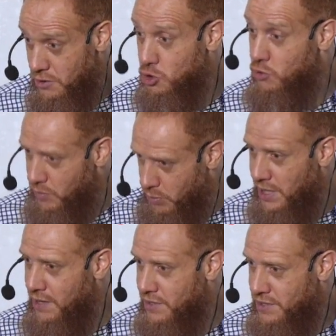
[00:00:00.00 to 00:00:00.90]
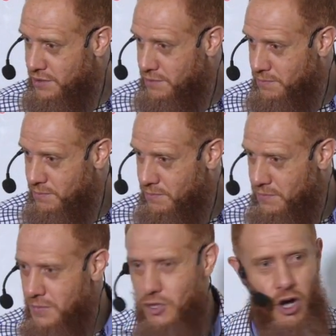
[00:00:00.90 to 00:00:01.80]
Do we believe it?
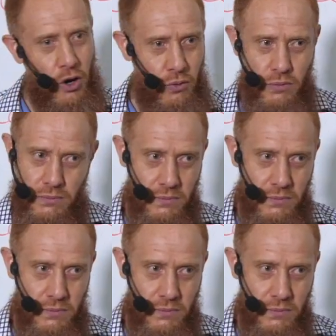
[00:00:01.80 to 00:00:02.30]
No.